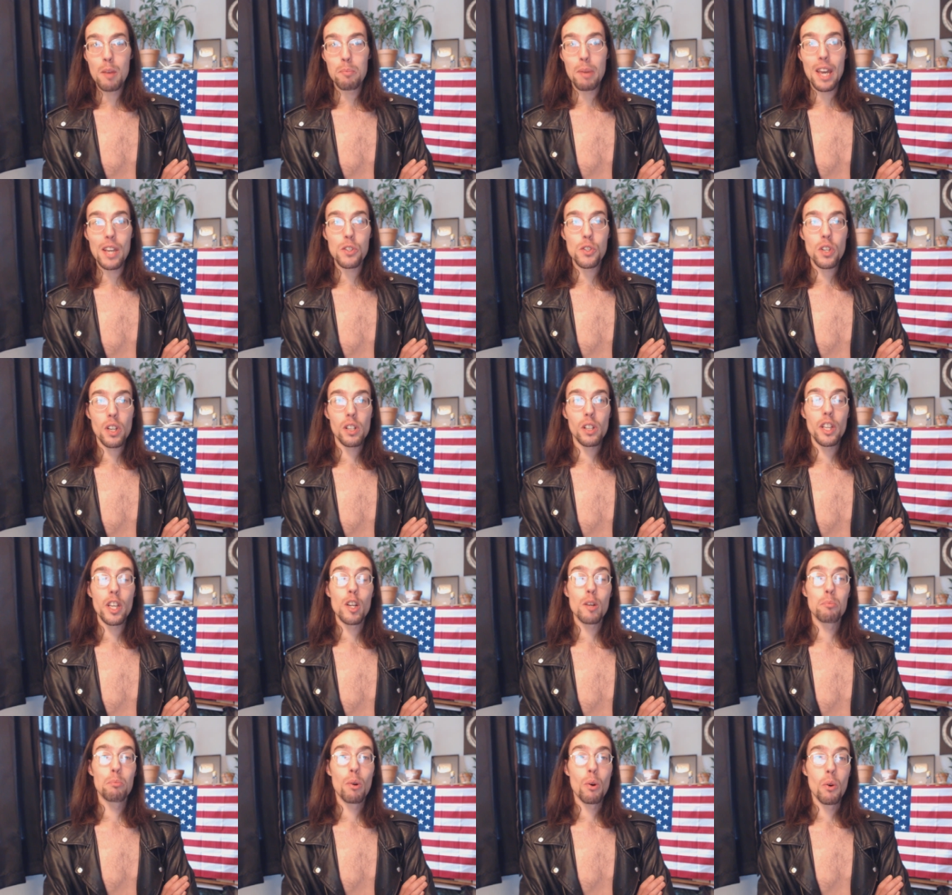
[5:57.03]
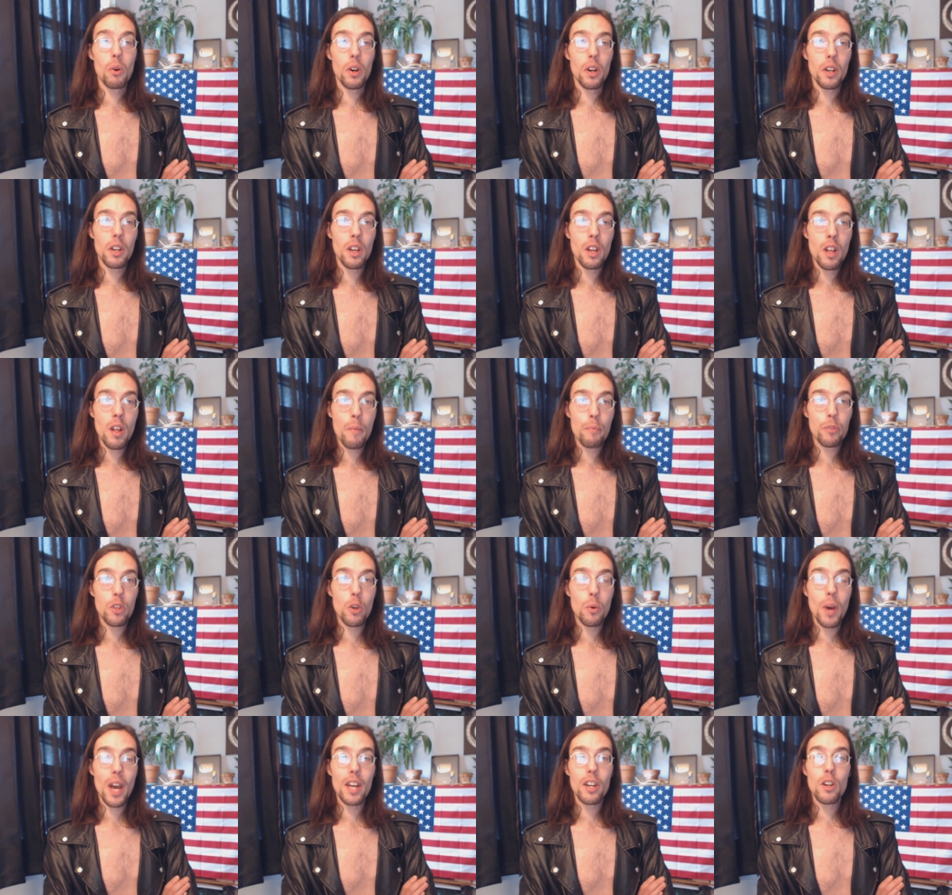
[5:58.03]
Basically, you're born,
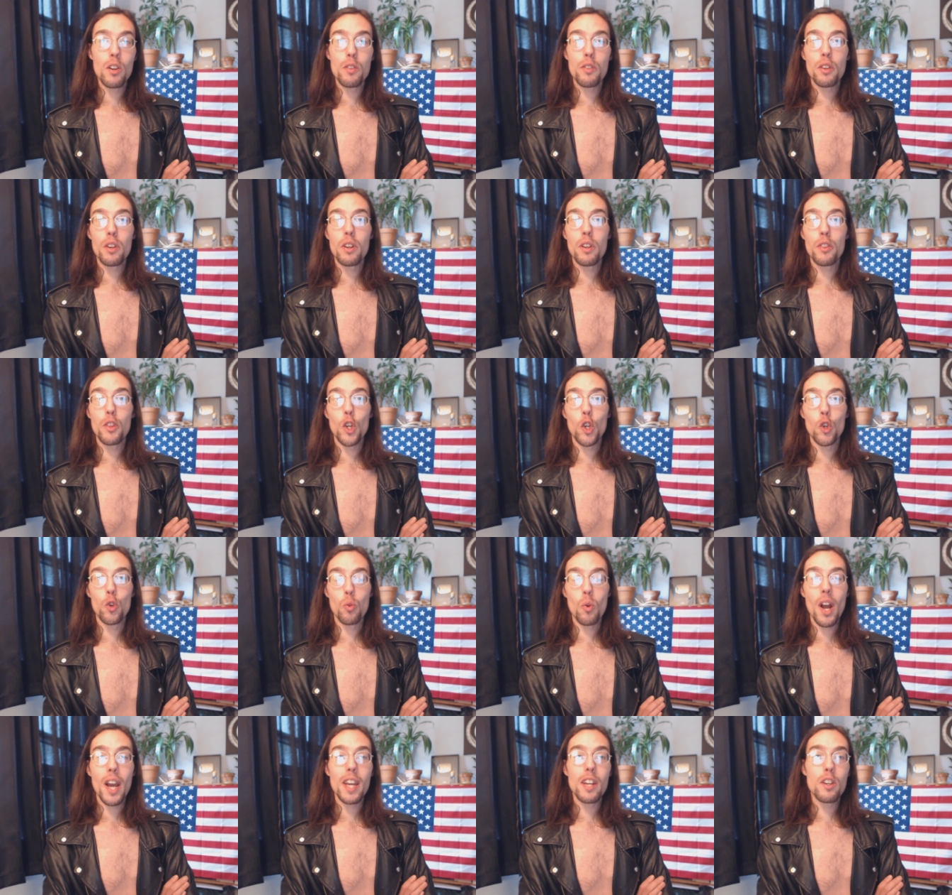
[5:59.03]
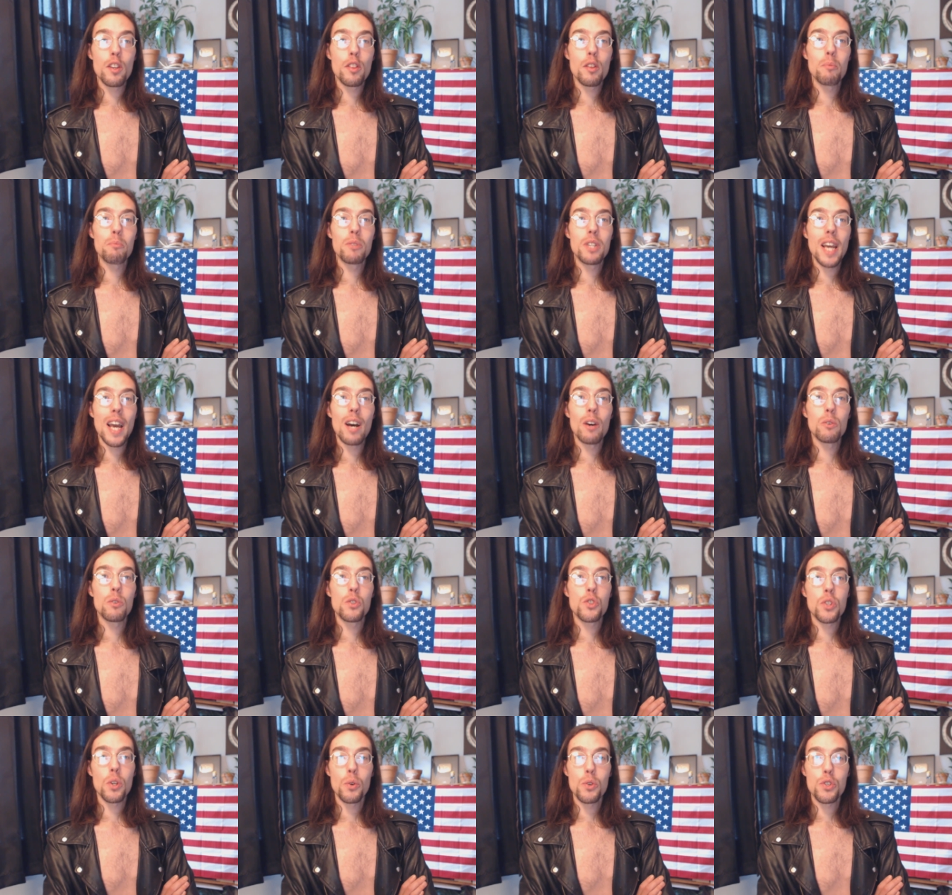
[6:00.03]
you enter the, the grind them
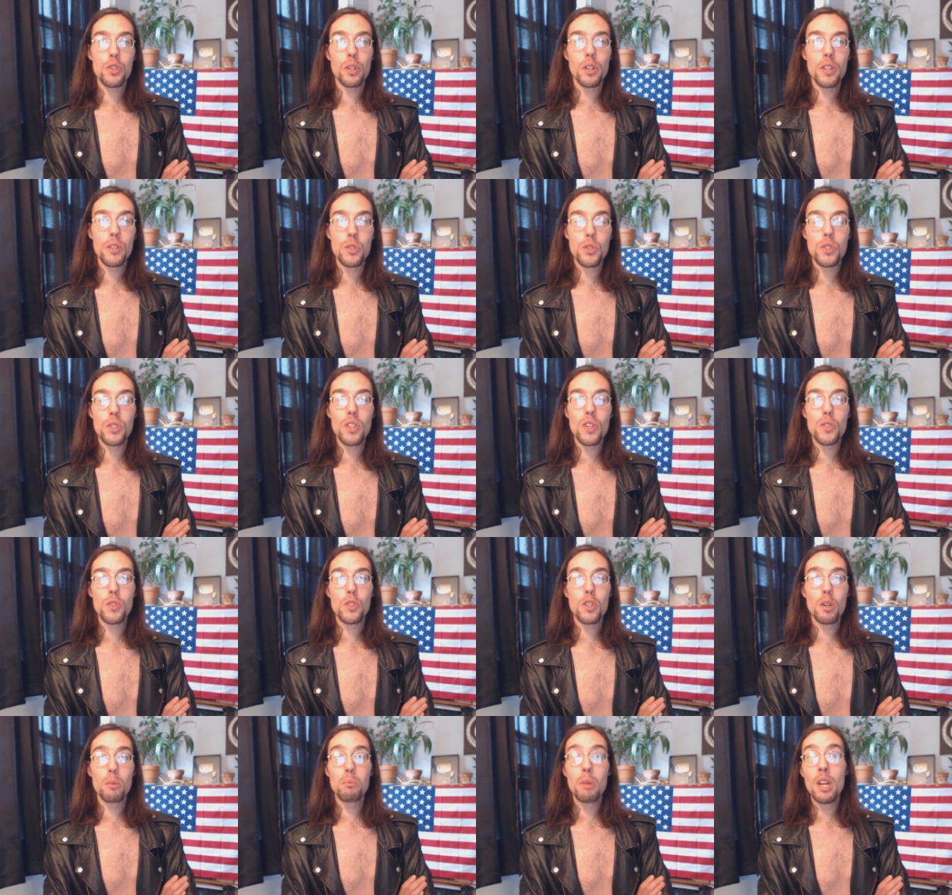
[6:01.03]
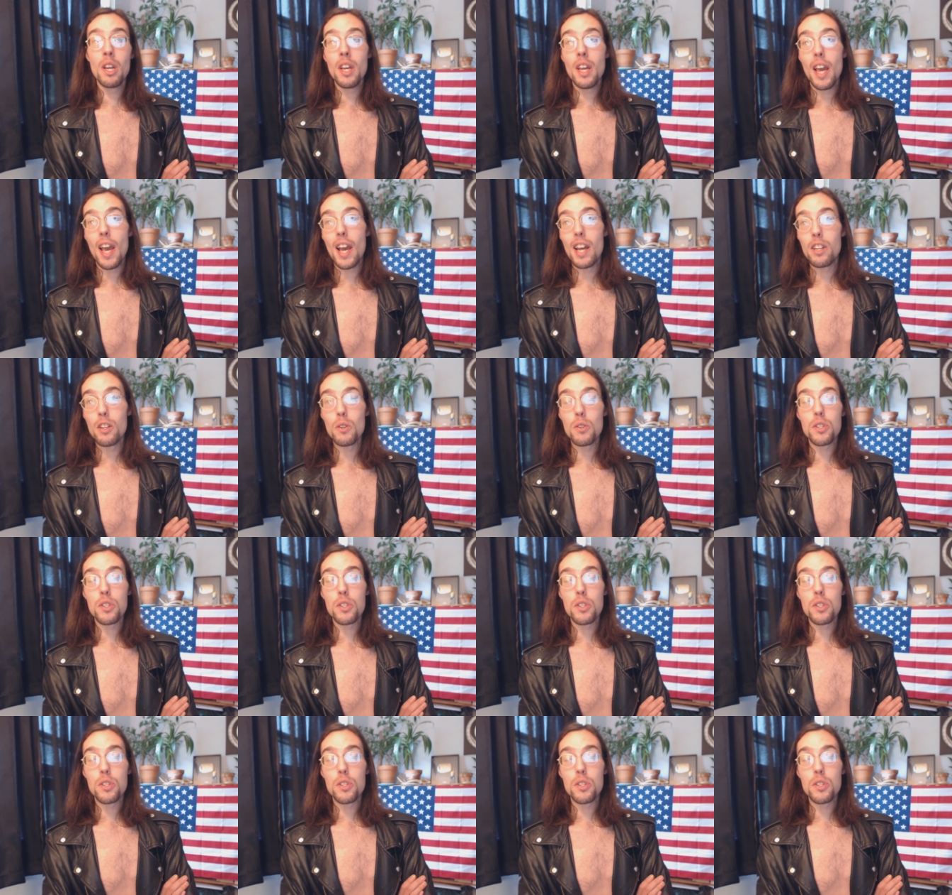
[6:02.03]
down socialist system, and